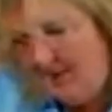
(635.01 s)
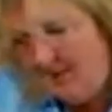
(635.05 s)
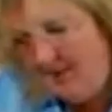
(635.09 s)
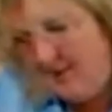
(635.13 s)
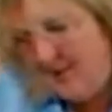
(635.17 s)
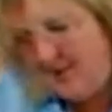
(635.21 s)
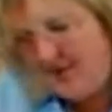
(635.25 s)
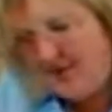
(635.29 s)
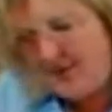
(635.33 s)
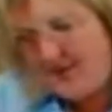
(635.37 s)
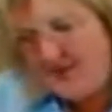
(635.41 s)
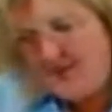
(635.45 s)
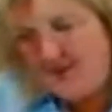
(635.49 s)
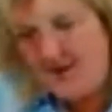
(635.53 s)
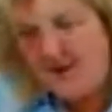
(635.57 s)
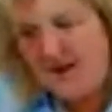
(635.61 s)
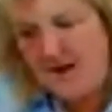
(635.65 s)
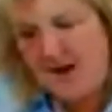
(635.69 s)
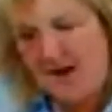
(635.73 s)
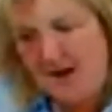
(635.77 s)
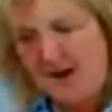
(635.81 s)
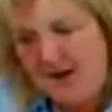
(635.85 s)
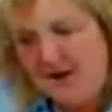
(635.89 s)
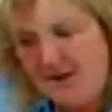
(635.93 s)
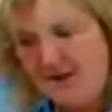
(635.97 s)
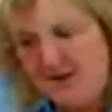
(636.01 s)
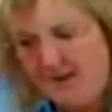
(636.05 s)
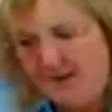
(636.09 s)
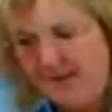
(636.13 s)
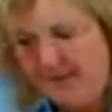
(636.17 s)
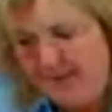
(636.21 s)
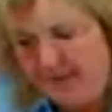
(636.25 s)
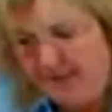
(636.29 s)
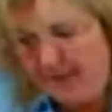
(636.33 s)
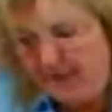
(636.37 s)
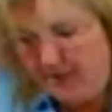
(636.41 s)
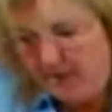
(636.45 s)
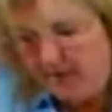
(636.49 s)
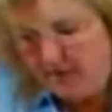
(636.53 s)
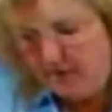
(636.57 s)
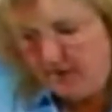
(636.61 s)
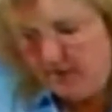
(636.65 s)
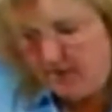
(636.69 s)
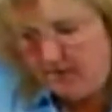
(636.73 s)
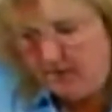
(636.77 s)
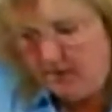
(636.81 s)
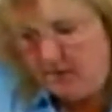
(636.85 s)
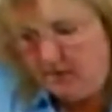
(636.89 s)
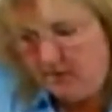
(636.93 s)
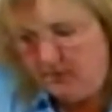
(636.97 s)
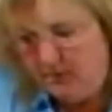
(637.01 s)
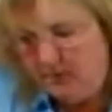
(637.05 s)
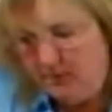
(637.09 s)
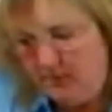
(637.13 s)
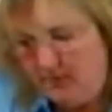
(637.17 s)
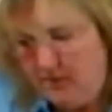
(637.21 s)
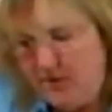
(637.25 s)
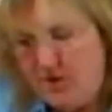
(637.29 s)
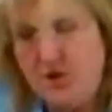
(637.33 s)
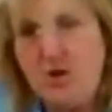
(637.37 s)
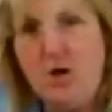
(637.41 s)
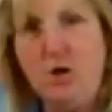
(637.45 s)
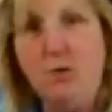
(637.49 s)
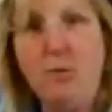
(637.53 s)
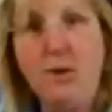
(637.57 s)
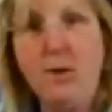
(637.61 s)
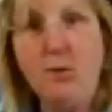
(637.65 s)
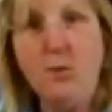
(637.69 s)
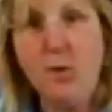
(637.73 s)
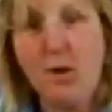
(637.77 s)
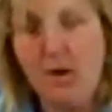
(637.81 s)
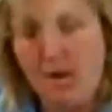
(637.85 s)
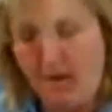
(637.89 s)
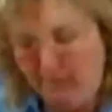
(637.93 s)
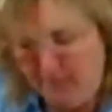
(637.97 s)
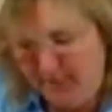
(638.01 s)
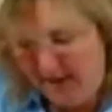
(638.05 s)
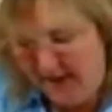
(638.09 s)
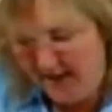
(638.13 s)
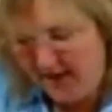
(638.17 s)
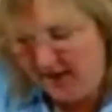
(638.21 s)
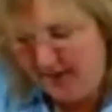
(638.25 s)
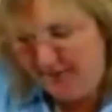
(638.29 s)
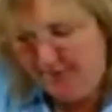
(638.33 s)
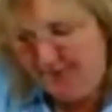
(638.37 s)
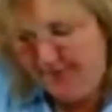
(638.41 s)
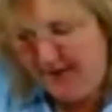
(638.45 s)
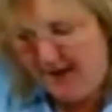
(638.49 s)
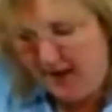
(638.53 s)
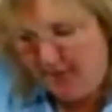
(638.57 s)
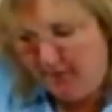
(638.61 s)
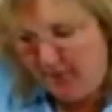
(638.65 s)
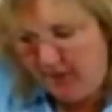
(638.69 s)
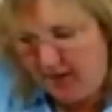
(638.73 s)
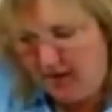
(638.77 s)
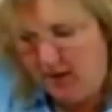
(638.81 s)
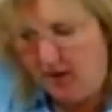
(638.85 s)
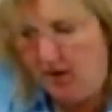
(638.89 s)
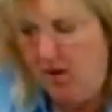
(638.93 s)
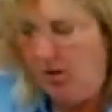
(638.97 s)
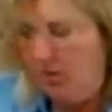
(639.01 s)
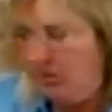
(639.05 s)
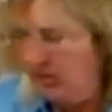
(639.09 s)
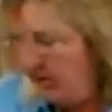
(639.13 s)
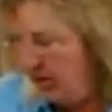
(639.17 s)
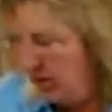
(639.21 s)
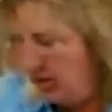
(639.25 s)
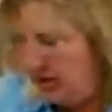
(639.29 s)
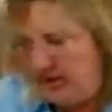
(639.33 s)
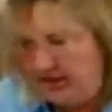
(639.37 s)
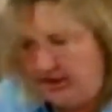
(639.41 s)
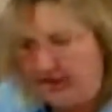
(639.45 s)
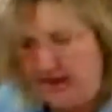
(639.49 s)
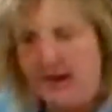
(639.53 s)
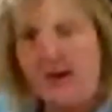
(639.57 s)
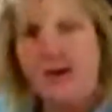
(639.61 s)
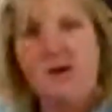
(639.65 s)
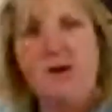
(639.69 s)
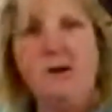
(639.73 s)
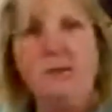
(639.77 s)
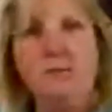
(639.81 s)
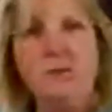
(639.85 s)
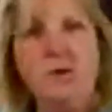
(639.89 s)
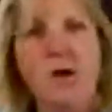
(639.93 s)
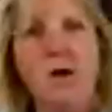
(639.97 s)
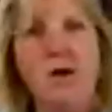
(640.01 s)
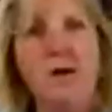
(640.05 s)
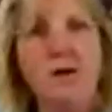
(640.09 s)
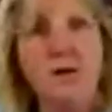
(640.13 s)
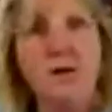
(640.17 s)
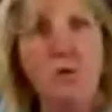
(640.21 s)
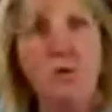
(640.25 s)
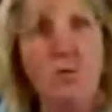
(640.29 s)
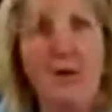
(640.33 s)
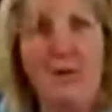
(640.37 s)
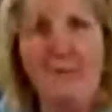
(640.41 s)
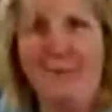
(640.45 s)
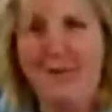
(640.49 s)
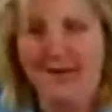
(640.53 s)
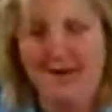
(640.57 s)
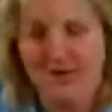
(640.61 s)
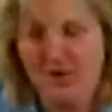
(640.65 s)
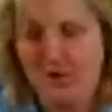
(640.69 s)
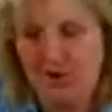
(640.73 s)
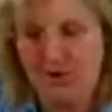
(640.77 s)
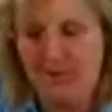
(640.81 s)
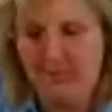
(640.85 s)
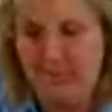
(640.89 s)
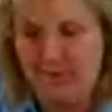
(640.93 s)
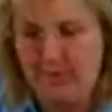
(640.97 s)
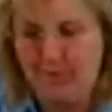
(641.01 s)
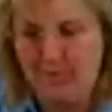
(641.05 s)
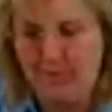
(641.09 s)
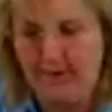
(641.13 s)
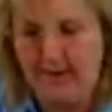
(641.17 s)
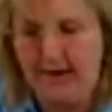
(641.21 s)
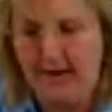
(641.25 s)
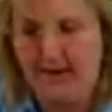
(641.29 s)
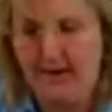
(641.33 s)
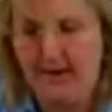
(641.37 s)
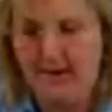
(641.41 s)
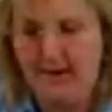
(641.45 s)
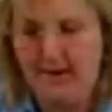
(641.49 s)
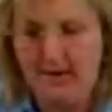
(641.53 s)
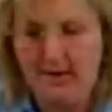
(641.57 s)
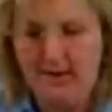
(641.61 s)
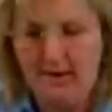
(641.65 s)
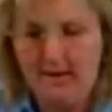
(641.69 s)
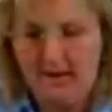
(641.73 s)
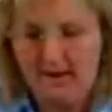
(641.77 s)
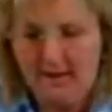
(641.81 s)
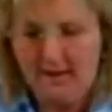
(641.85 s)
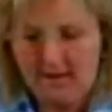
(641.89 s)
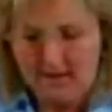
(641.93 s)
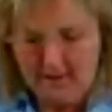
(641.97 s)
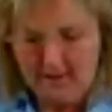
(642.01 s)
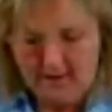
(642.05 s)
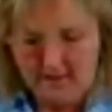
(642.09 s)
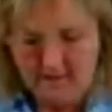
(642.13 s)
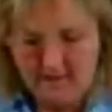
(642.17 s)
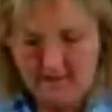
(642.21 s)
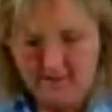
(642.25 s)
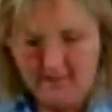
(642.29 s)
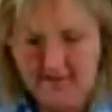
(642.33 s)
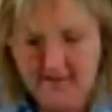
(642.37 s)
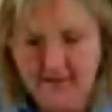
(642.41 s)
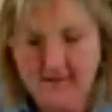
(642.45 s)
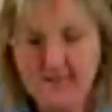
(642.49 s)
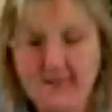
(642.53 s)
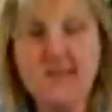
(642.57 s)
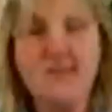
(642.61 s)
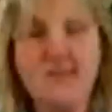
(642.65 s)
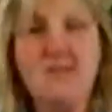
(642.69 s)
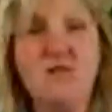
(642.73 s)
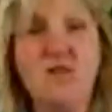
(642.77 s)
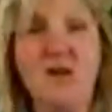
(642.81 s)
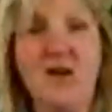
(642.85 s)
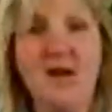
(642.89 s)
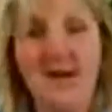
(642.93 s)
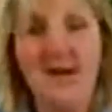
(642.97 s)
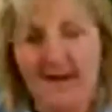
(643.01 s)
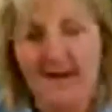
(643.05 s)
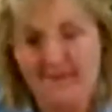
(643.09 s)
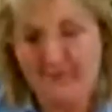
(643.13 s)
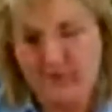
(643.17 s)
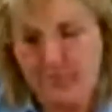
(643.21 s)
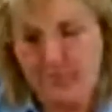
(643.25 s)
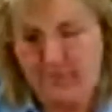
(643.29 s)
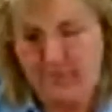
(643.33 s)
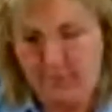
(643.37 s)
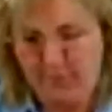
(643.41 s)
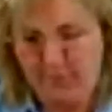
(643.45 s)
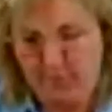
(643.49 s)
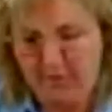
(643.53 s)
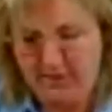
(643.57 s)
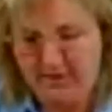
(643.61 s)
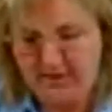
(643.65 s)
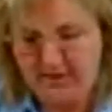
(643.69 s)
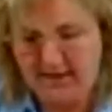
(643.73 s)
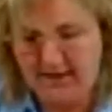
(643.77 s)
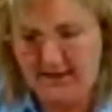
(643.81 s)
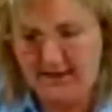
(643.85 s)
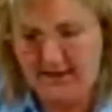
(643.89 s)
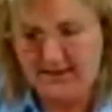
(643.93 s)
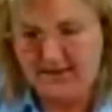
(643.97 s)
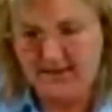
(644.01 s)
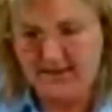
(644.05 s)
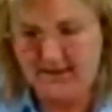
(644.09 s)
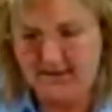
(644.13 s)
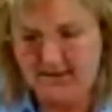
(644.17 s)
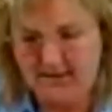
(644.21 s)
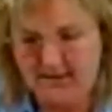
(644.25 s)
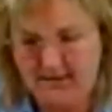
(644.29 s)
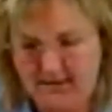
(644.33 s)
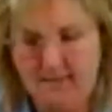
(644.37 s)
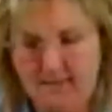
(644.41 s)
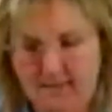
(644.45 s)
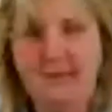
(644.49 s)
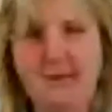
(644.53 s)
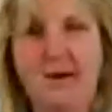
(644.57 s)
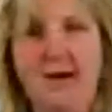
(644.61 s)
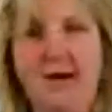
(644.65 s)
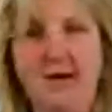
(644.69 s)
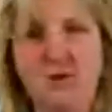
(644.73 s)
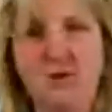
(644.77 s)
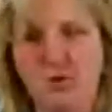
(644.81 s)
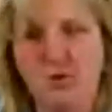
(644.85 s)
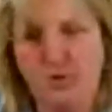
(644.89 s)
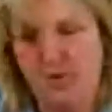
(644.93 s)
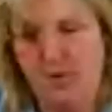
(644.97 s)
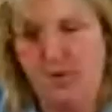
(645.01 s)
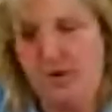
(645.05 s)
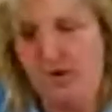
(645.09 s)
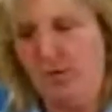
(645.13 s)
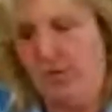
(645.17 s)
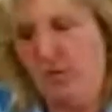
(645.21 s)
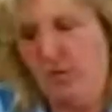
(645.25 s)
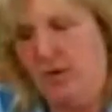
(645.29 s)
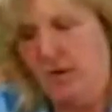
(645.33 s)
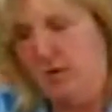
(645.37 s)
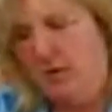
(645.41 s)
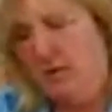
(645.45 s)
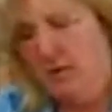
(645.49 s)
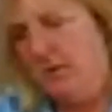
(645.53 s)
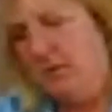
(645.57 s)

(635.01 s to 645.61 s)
This is the kind of sewing where I'm making fabric. Oh, and look at that. I'm cutting the webbing. I shouldn't be doing that. This does not have to be precise, as you know.